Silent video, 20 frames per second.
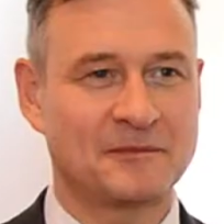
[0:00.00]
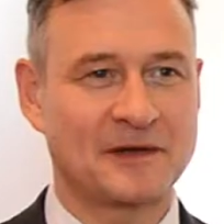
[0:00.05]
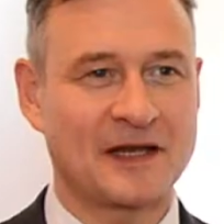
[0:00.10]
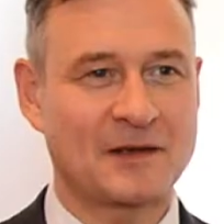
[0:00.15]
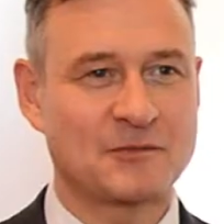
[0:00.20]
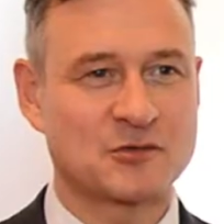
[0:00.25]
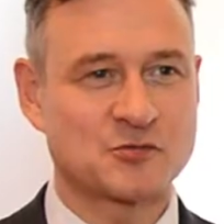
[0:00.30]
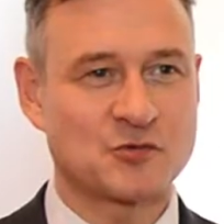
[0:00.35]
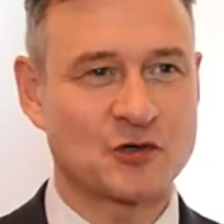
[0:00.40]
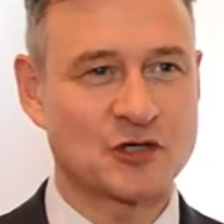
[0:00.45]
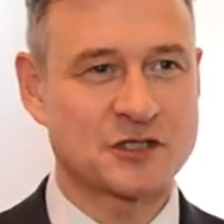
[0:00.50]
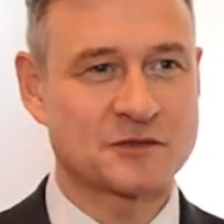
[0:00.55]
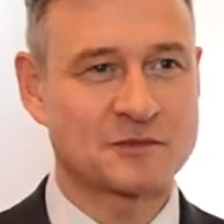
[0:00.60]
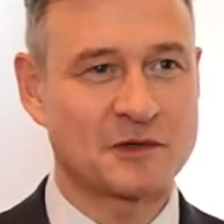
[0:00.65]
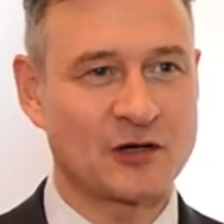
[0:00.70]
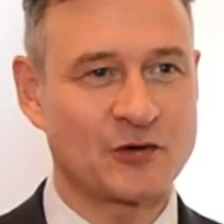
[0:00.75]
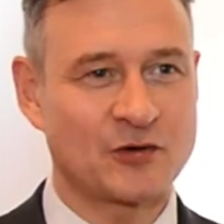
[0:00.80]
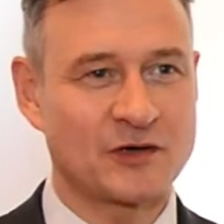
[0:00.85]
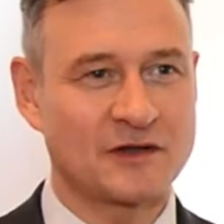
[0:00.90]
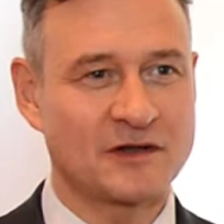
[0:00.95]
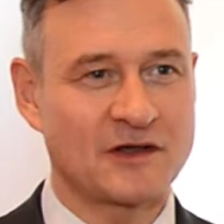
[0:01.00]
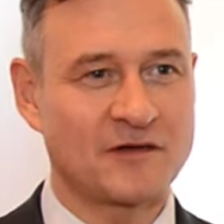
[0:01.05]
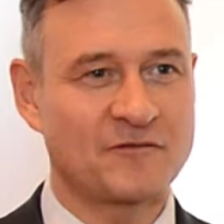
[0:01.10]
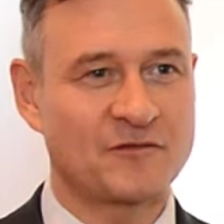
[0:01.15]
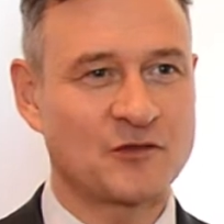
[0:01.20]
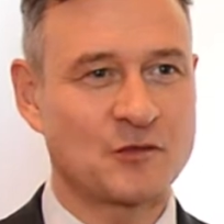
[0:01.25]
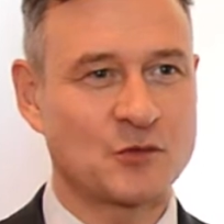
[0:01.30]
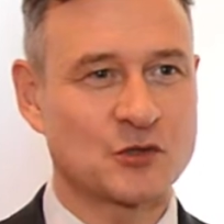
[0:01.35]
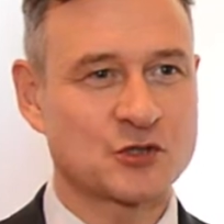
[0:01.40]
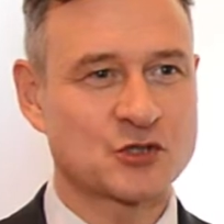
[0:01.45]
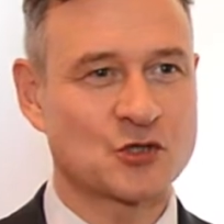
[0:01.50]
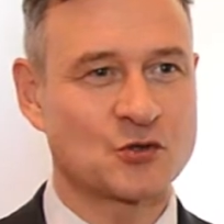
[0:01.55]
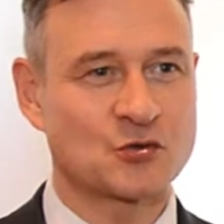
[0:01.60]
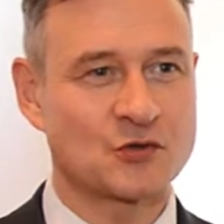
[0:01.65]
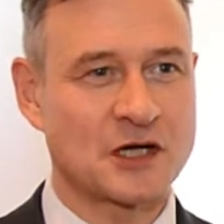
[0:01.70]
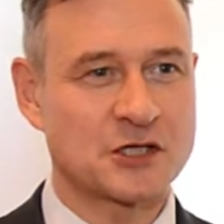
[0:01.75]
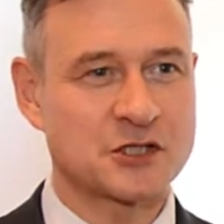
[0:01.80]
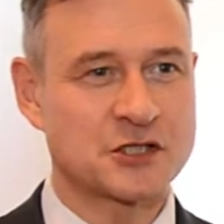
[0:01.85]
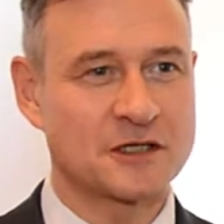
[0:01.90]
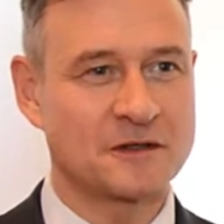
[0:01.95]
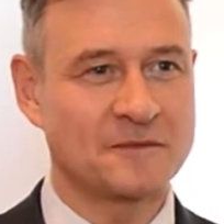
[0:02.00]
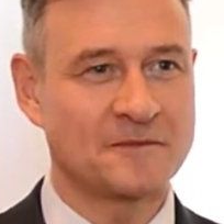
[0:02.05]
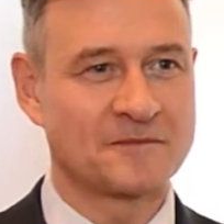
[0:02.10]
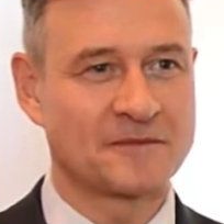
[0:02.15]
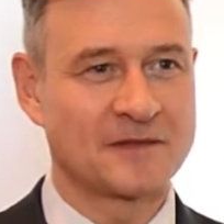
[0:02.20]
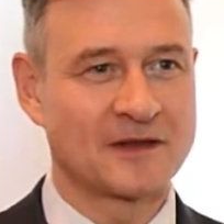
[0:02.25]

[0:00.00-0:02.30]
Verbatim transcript: My name is Boris Malyugin. I'm from Moscow, Russia.